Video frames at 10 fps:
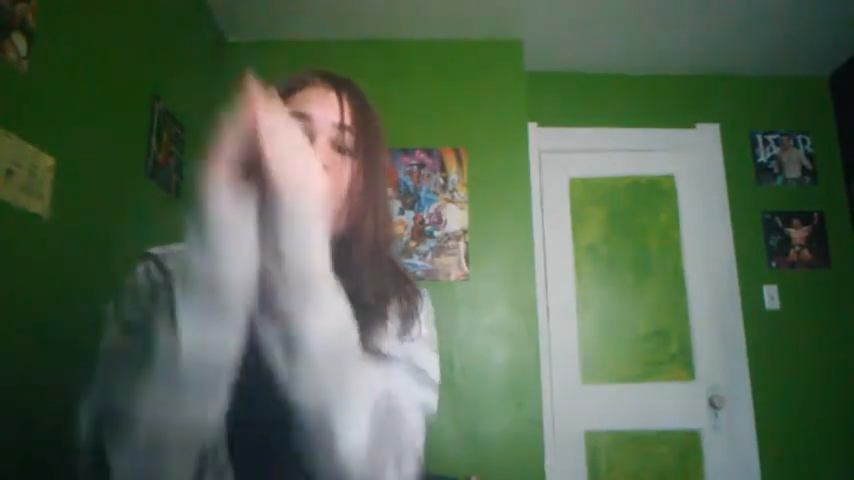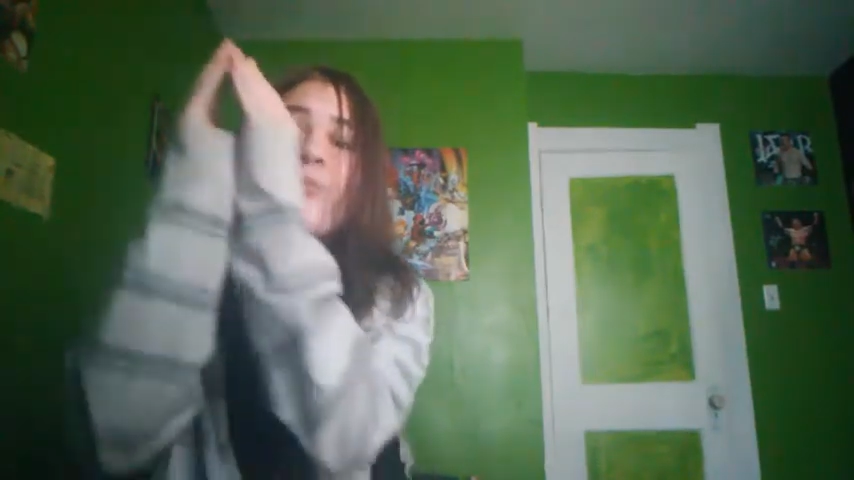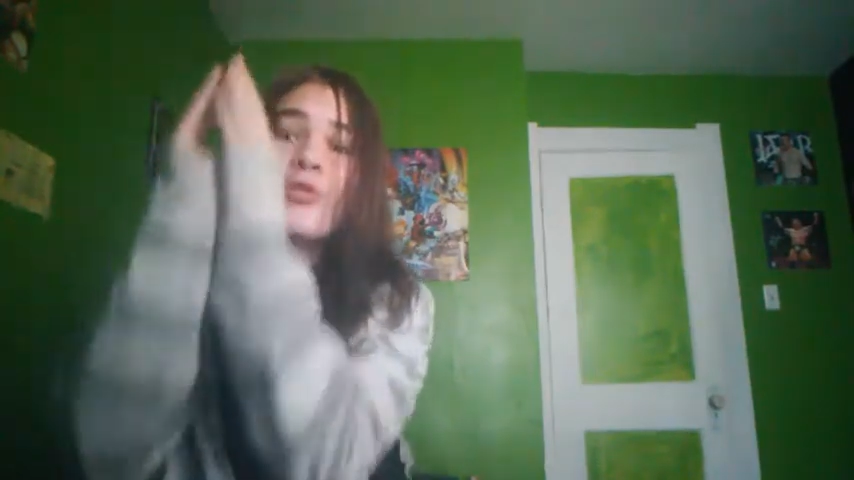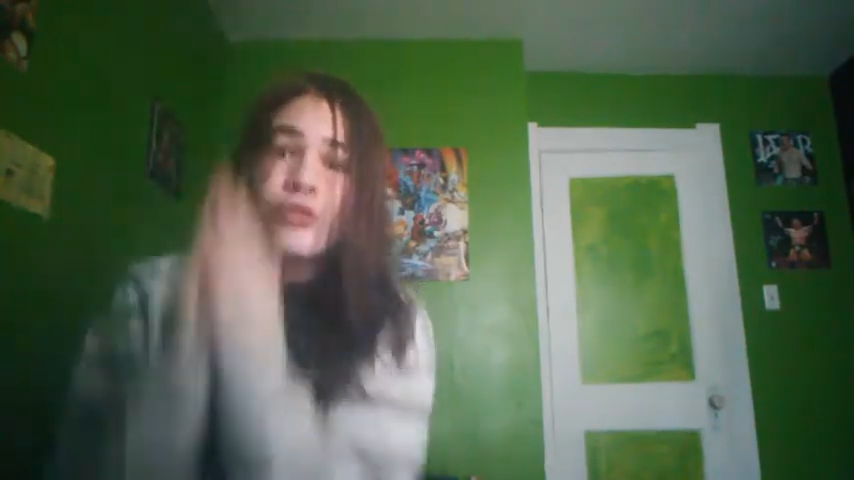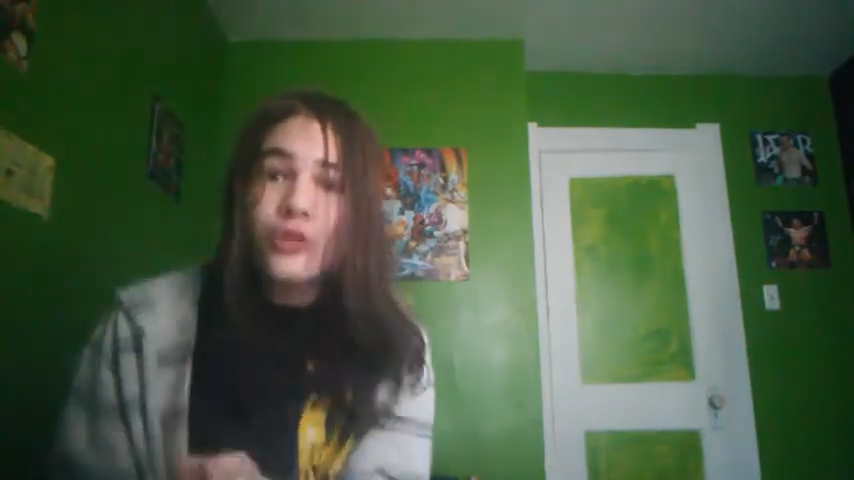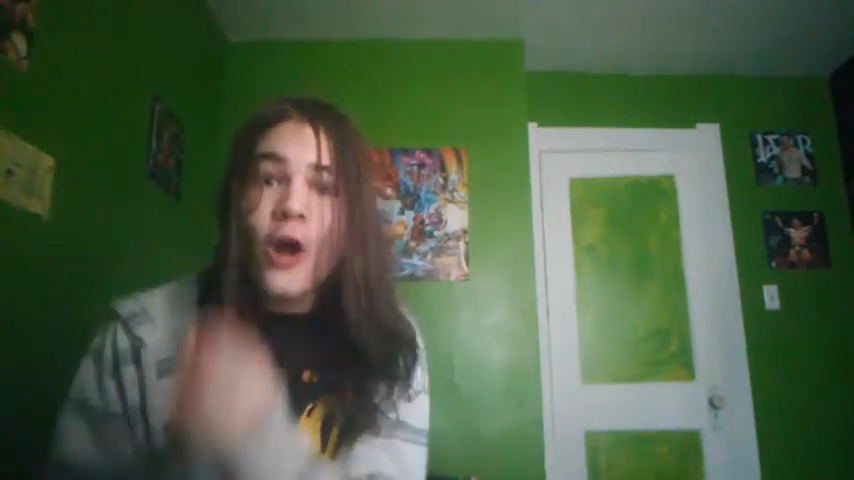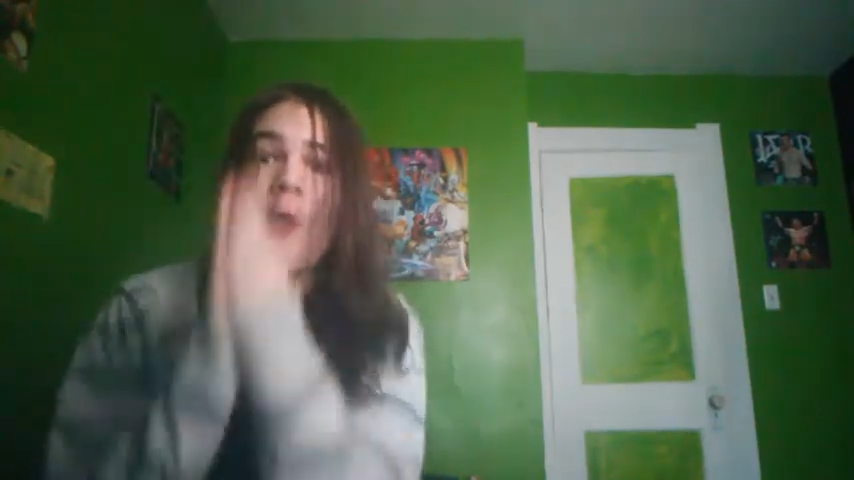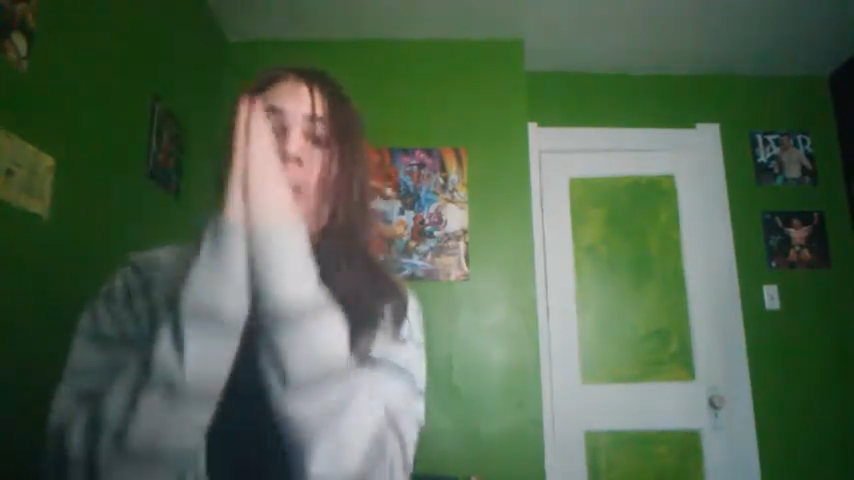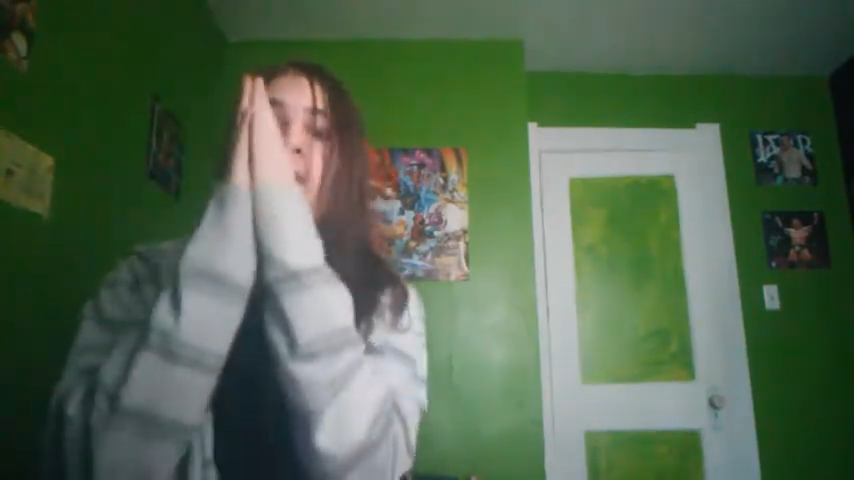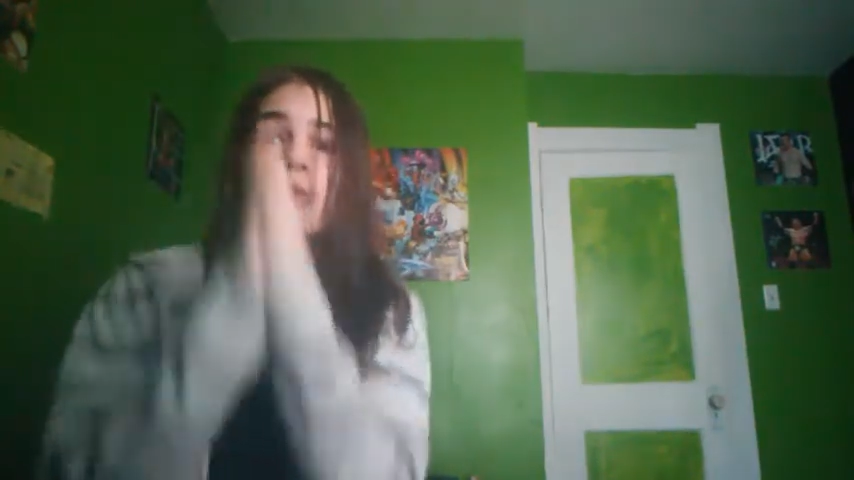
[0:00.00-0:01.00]
We're
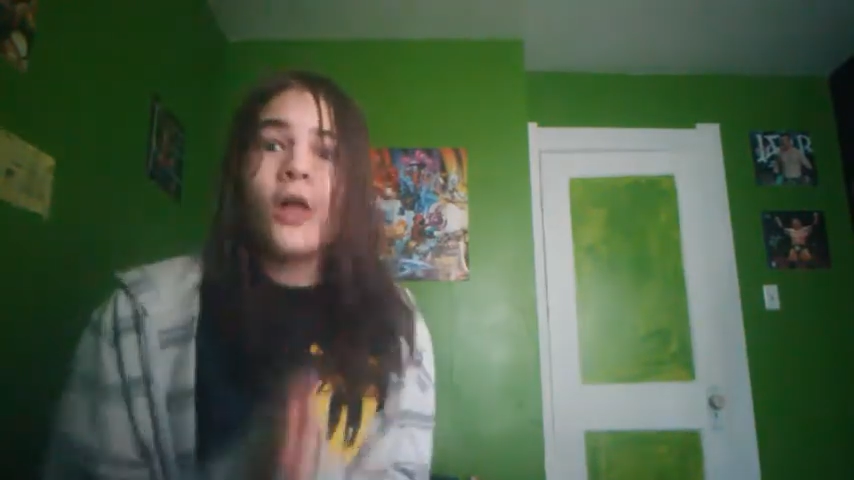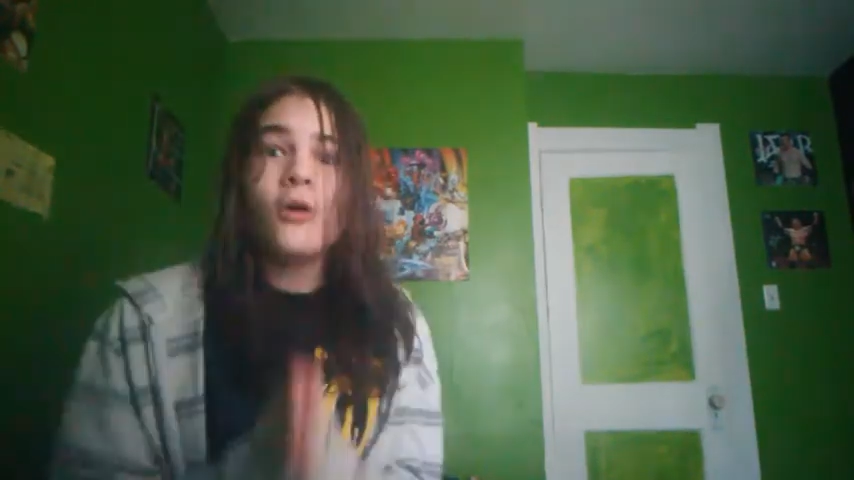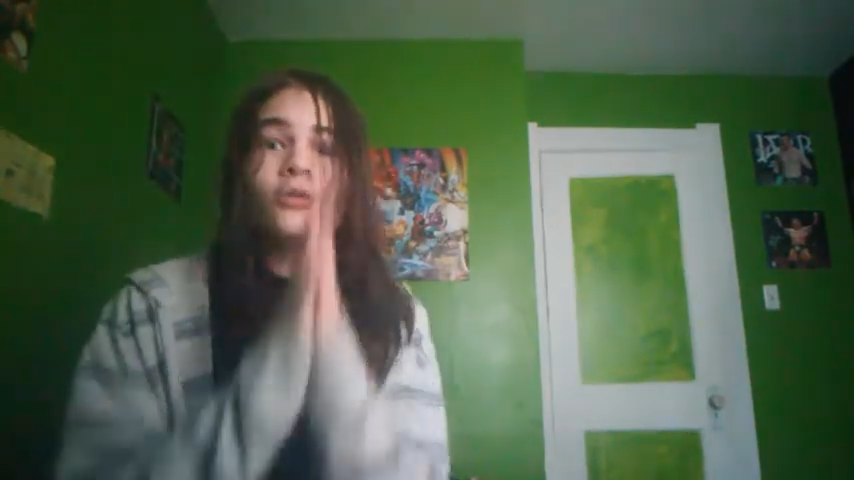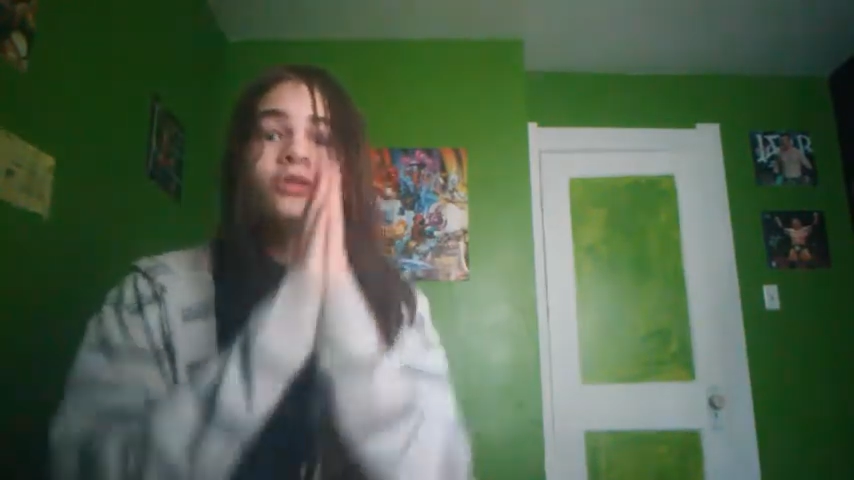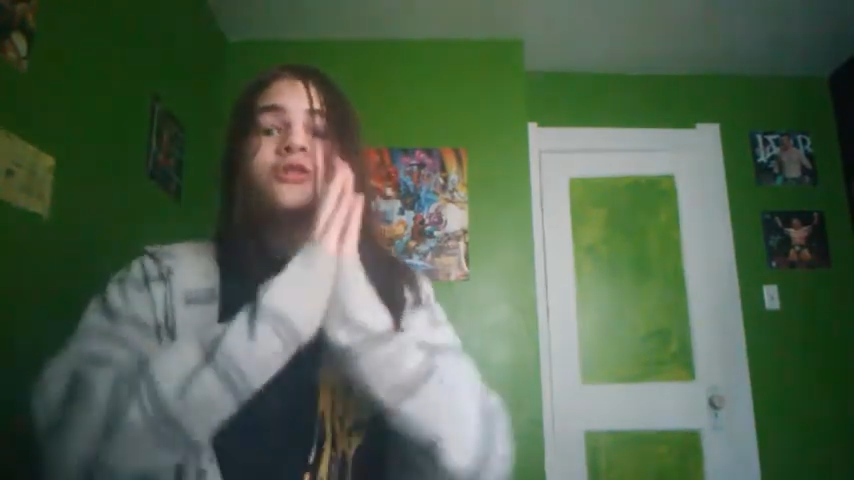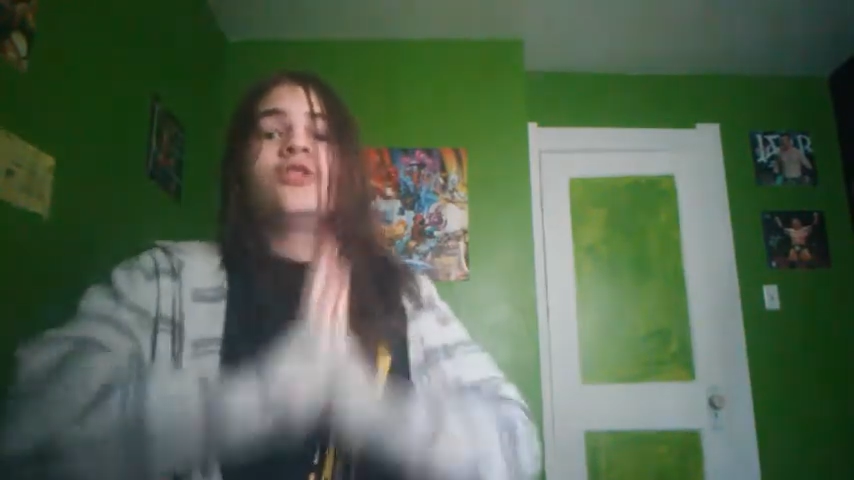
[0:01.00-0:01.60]
so close